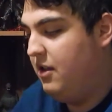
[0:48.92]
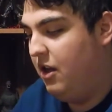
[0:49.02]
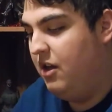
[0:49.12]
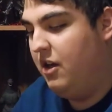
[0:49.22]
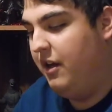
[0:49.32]

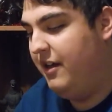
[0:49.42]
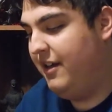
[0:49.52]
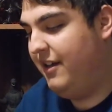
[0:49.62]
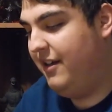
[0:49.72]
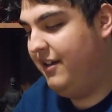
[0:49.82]
Oh,
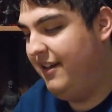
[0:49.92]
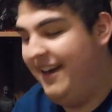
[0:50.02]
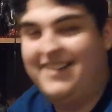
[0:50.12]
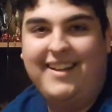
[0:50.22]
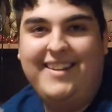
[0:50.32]

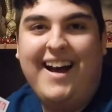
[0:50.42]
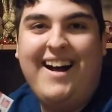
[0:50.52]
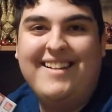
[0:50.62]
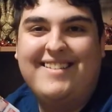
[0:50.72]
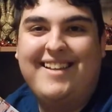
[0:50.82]
it's a
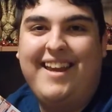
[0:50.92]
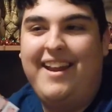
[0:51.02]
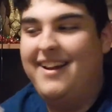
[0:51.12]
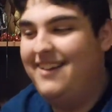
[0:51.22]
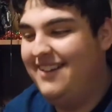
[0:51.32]

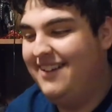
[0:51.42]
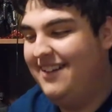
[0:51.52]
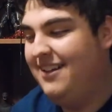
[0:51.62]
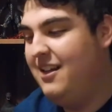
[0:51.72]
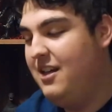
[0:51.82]
non-Saiyan.
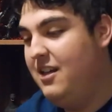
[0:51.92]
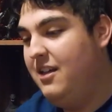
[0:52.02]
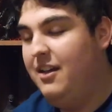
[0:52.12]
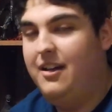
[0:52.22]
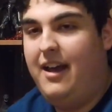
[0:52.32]

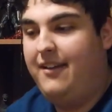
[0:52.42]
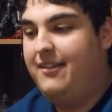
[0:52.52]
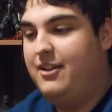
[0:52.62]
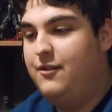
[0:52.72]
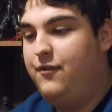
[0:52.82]

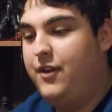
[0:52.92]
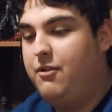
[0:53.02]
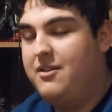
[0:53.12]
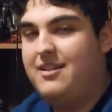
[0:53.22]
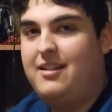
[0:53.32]
SH
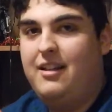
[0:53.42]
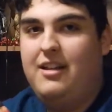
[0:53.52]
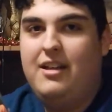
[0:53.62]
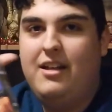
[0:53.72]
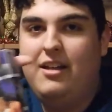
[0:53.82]
Figuarts.
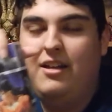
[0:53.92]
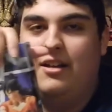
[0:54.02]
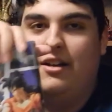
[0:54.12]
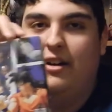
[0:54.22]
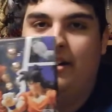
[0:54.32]

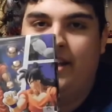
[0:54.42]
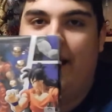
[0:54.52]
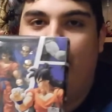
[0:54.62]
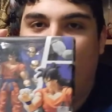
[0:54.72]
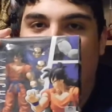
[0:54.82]

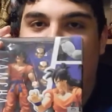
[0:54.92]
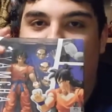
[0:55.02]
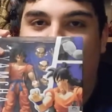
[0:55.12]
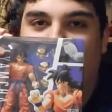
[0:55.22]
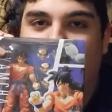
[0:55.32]

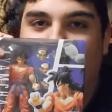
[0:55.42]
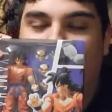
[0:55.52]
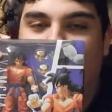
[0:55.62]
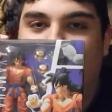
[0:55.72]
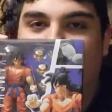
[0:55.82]
Yamcha.
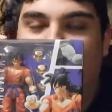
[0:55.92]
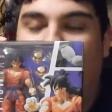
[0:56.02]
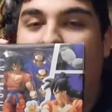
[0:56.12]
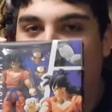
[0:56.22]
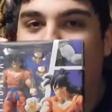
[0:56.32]

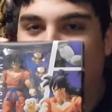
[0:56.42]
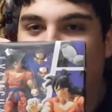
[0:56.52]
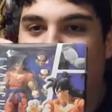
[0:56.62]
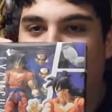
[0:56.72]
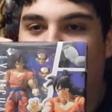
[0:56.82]
I know it's
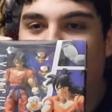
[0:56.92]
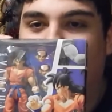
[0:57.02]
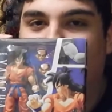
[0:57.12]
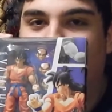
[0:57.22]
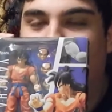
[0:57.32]
Yamcha.
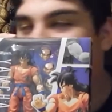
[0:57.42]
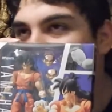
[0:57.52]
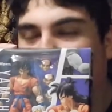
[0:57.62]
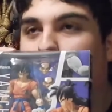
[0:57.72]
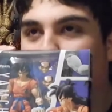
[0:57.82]
Uh,
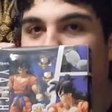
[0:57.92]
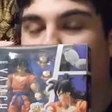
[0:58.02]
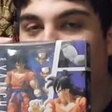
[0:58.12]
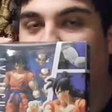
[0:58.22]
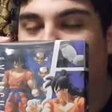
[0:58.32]
don't
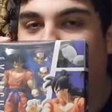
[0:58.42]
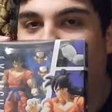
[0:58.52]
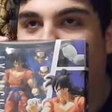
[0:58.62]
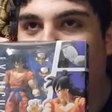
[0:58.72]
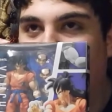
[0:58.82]
yell at me in the
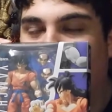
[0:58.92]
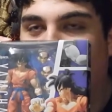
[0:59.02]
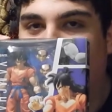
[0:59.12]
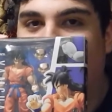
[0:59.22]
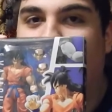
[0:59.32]
comments
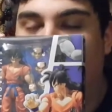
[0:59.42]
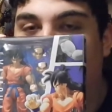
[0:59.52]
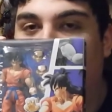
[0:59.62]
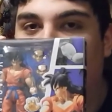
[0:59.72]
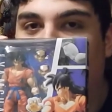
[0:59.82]
because I said
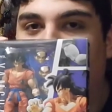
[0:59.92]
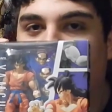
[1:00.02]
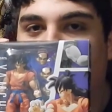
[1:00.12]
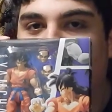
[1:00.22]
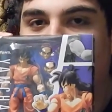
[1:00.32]
Yamcha.
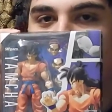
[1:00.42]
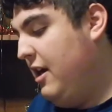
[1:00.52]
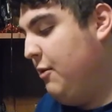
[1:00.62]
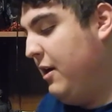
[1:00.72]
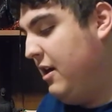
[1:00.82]

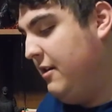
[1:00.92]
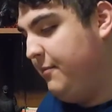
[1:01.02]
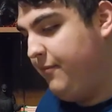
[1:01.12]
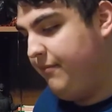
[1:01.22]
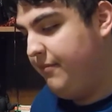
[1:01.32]
Anyway,
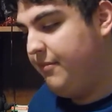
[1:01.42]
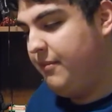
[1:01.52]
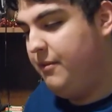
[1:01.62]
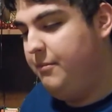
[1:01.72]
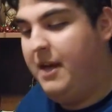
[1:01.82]

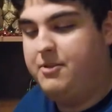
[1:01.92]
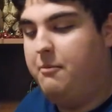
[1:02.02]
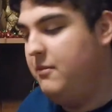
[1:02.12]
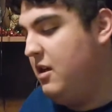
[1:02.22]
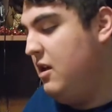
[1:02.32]
Yamcha.